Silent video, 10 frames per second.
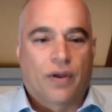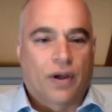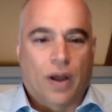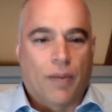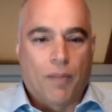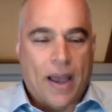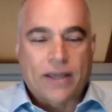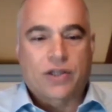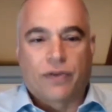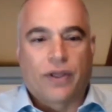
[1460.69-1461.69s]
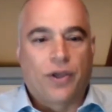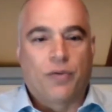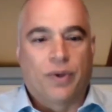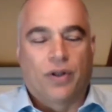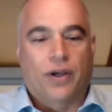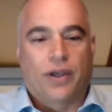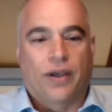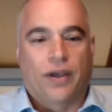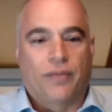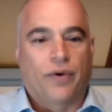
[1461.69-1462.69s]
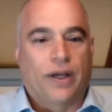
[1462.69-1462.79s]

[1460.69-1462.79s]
a massively human-looking,